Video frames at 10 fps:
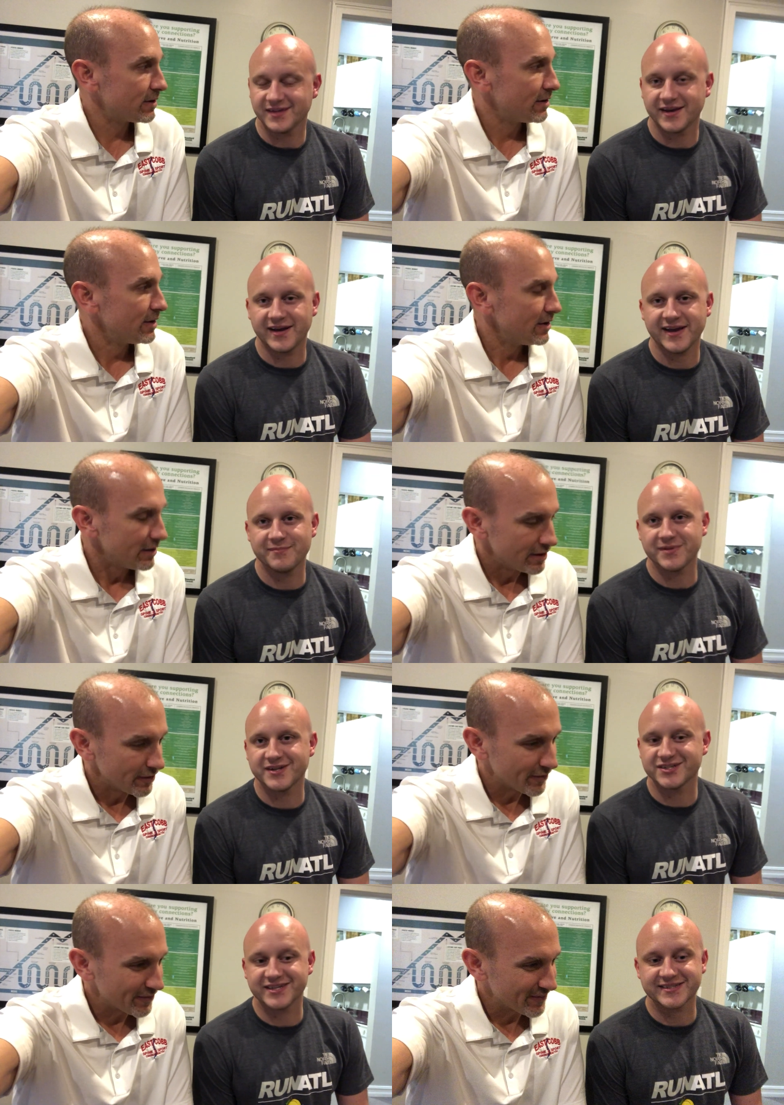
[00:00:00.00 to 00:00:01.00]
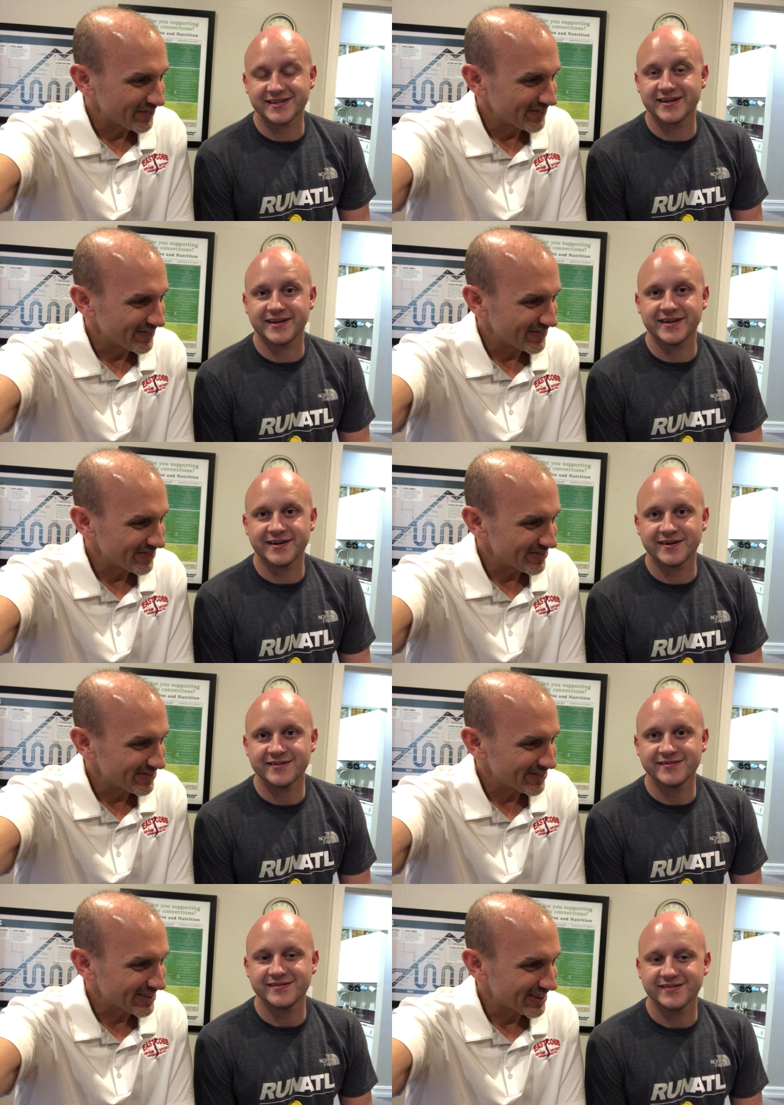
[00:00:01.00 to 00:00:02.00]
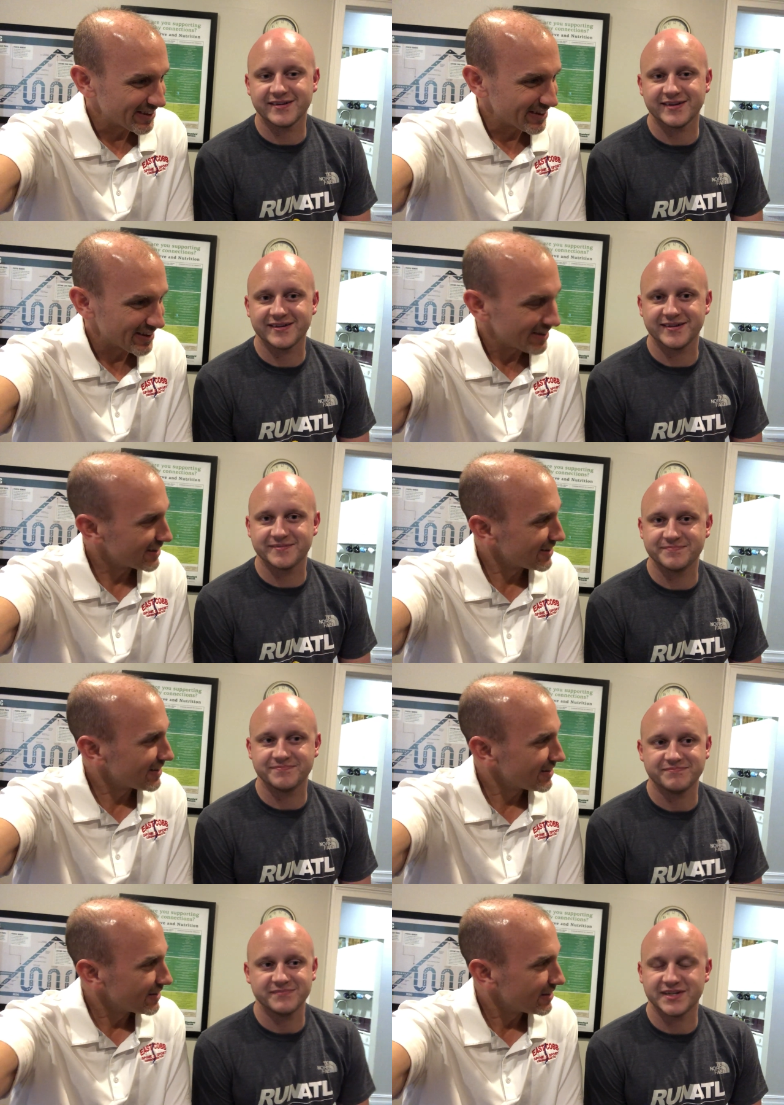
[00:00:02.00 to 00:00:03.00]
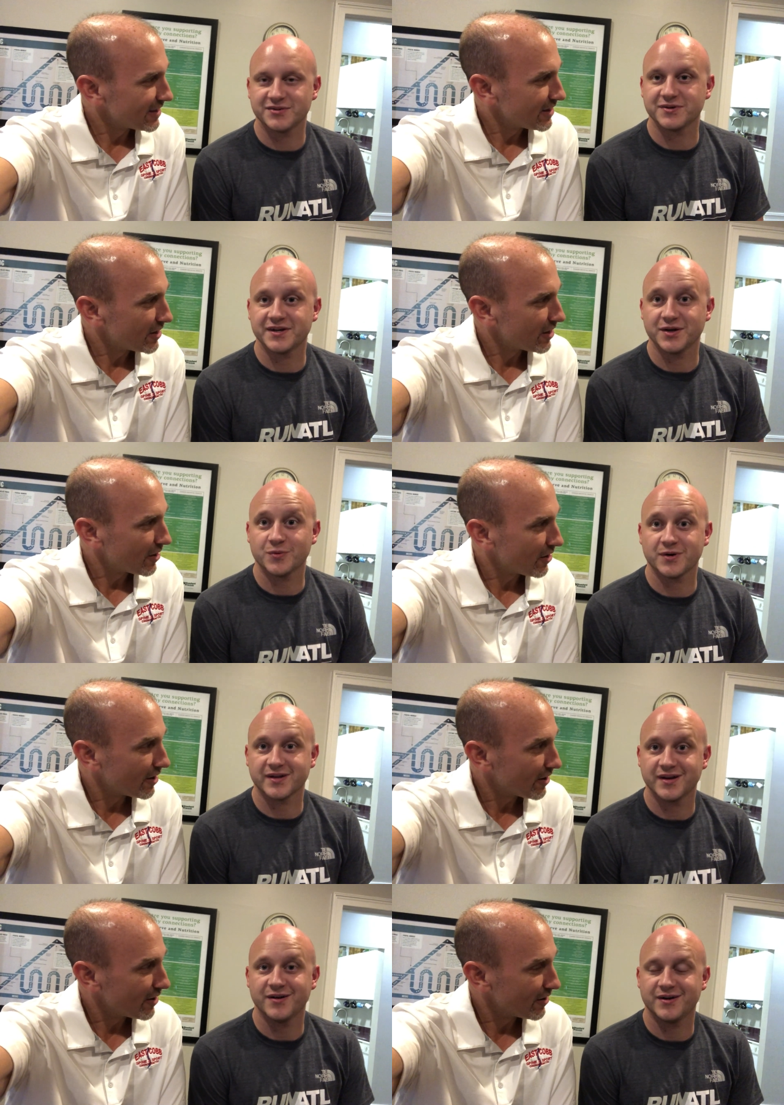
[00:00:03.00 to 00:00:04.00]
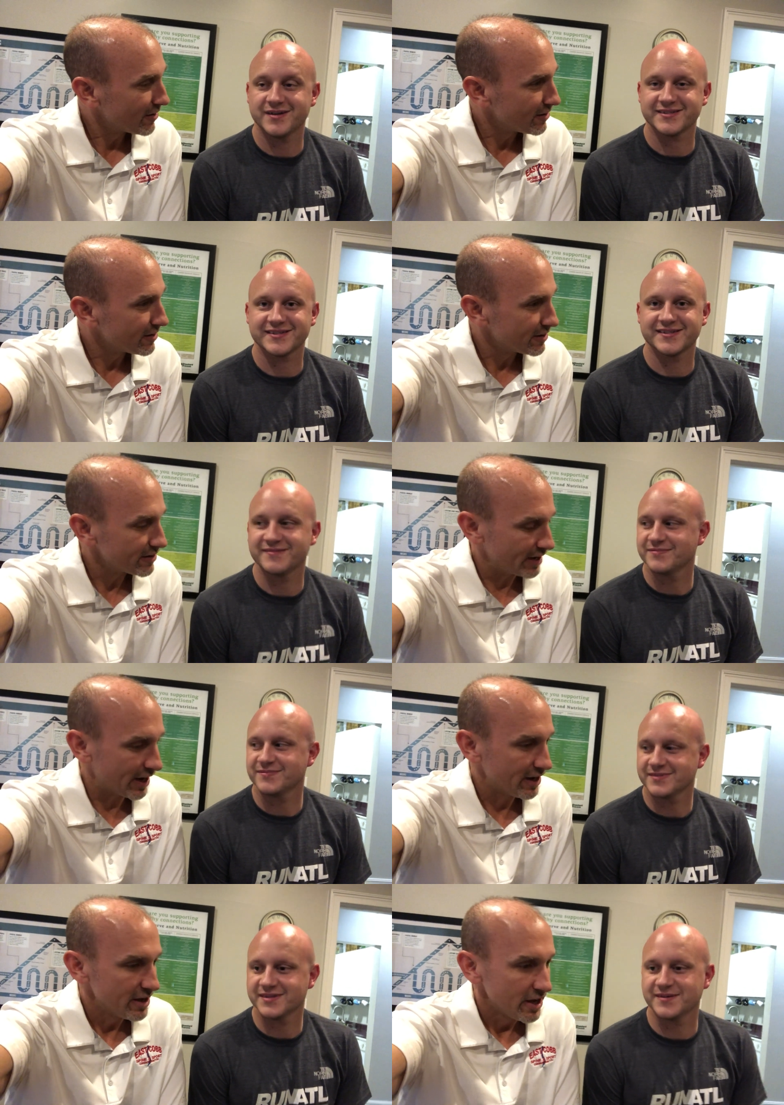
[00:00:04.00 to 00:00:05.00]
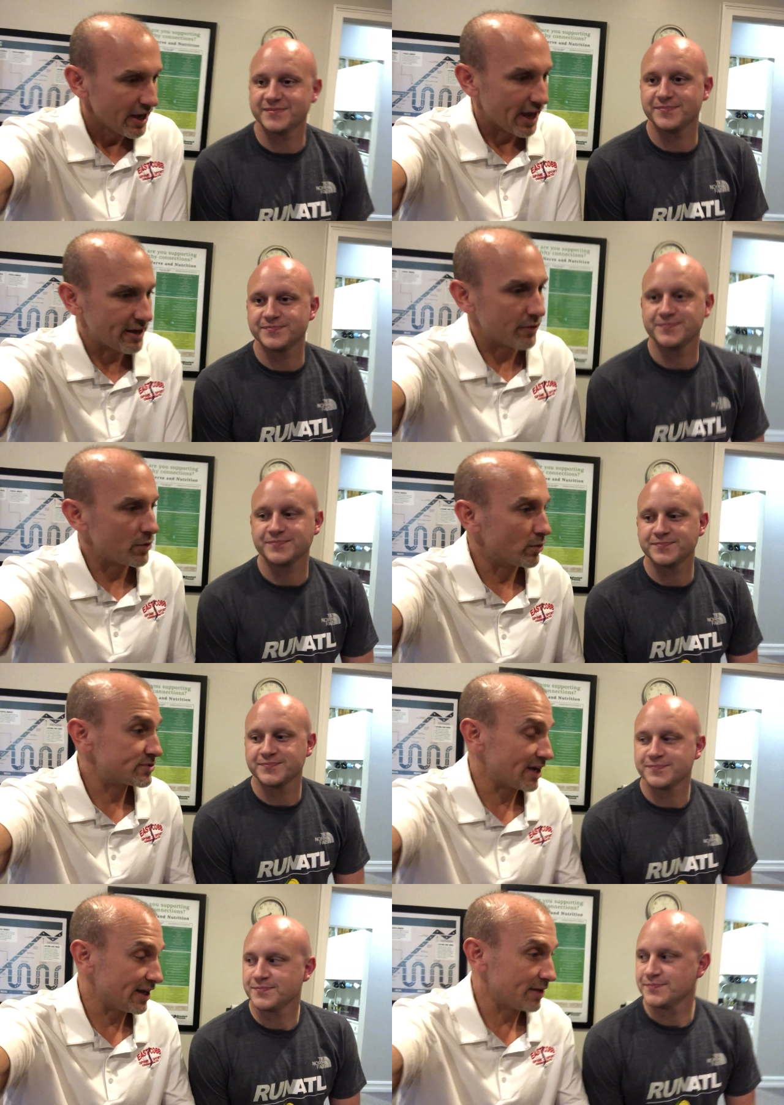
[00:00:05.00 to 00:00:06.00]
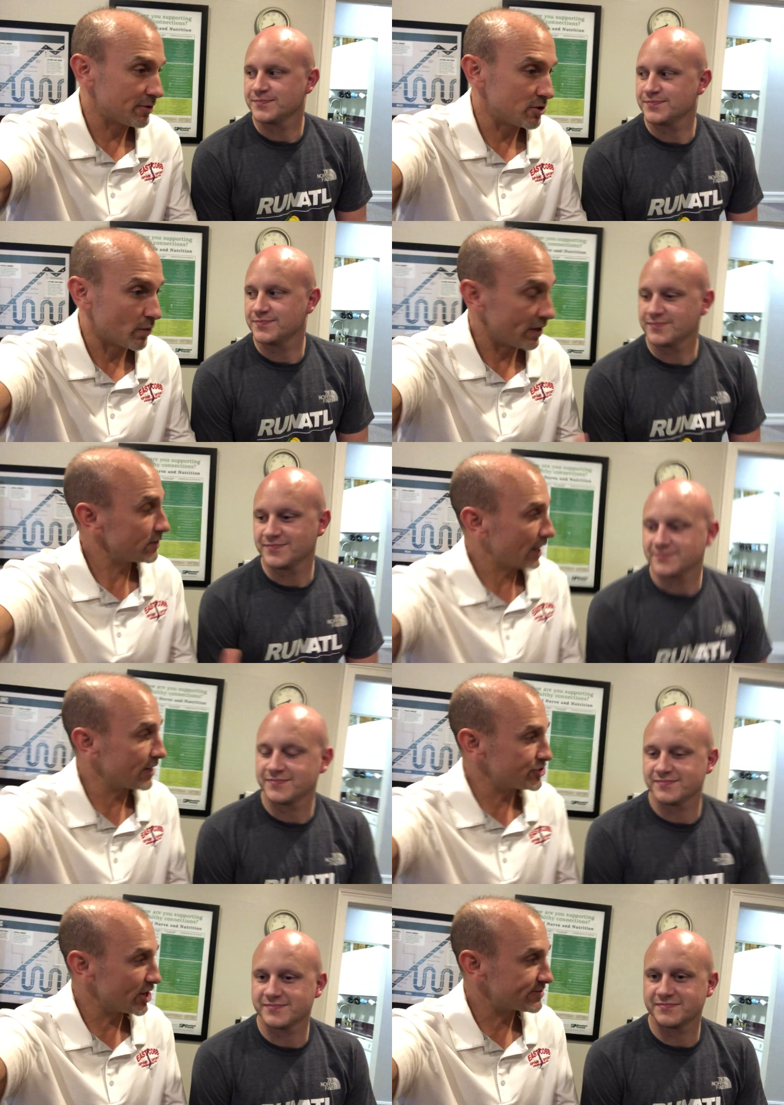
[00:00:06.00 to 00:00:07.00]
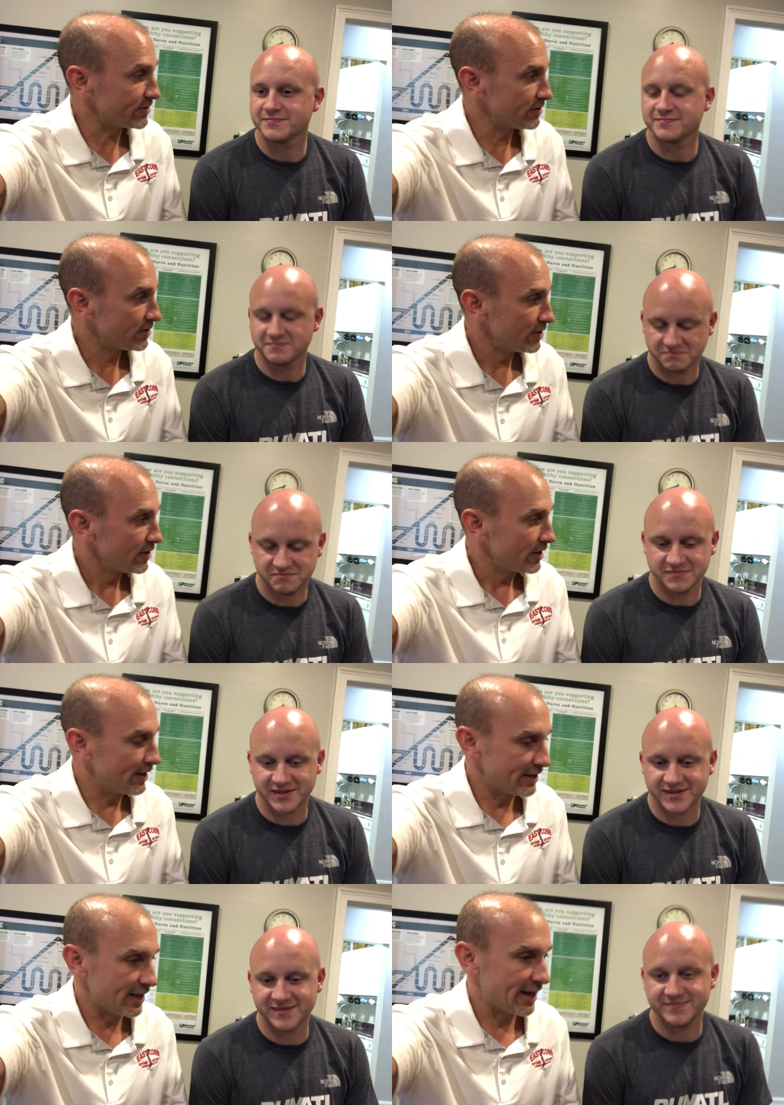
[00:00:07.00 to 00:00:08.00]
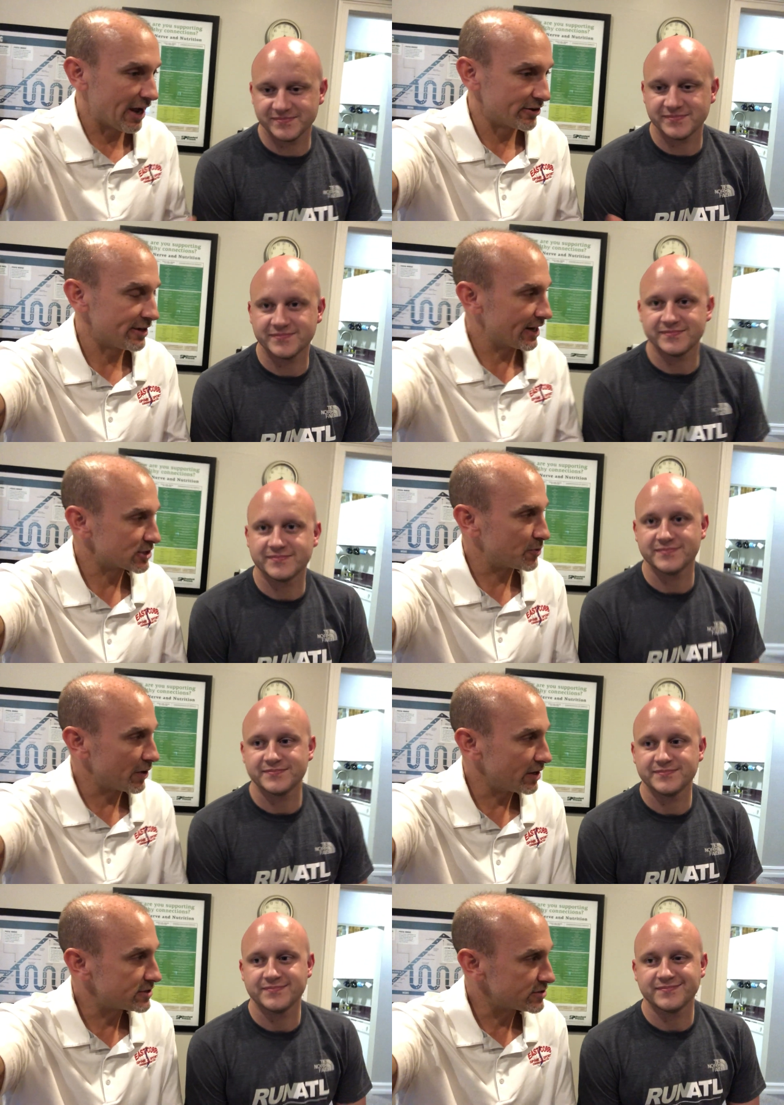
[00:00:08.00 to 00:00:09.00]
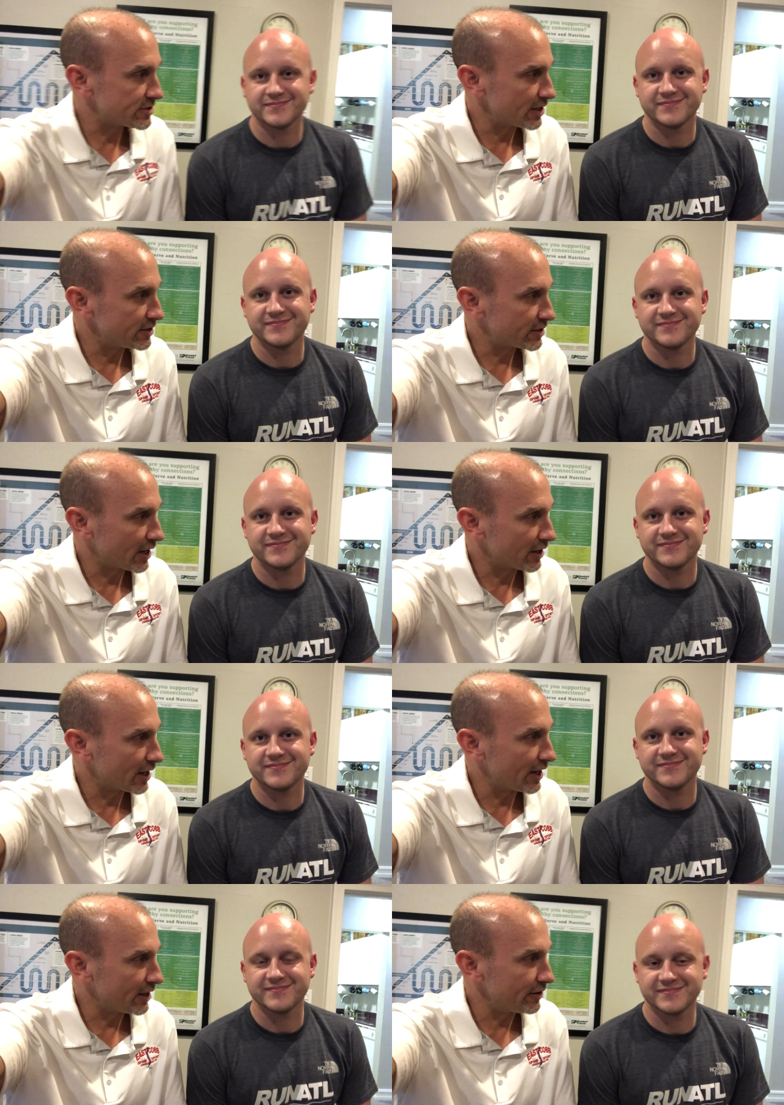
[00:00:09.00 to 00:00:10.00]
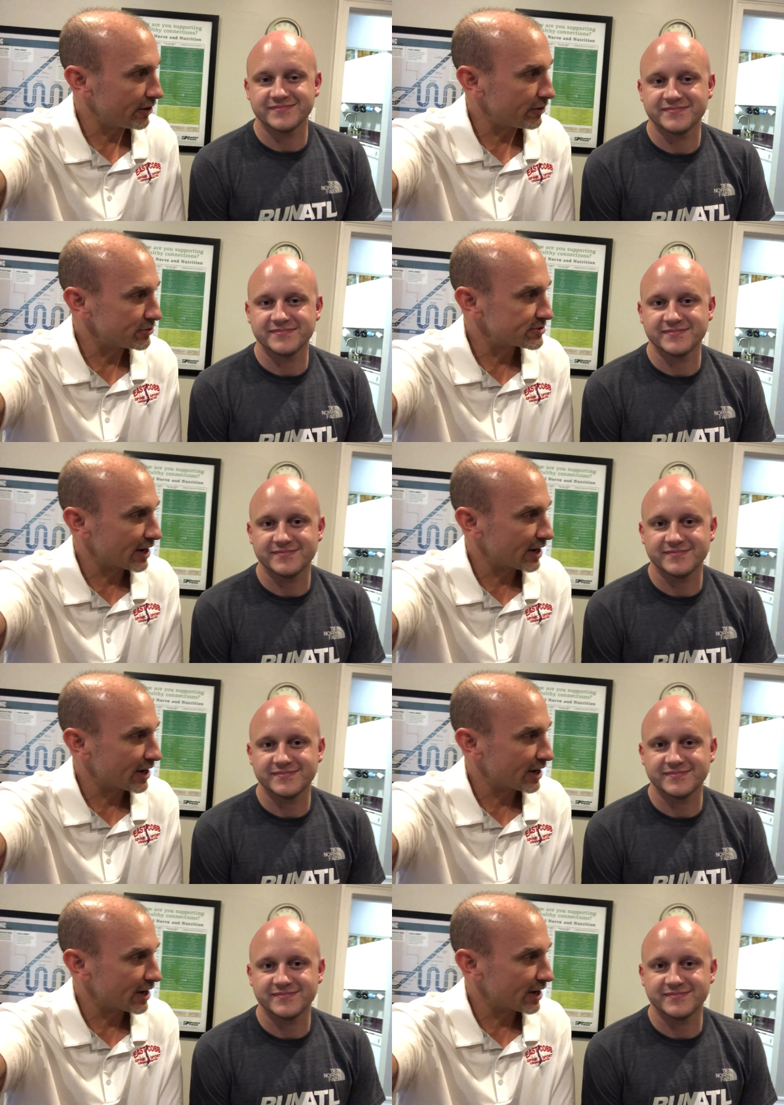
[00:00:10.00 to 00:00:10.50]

Speaker 1: Yeah, I hadn't been adjusted in a year. Um, didn't really know where to go, honestly.
Speaker 2: Yeah, and and we won't say anything, but you went and got adjusted. And then how did that experience? You said you kind of got out of there, and it was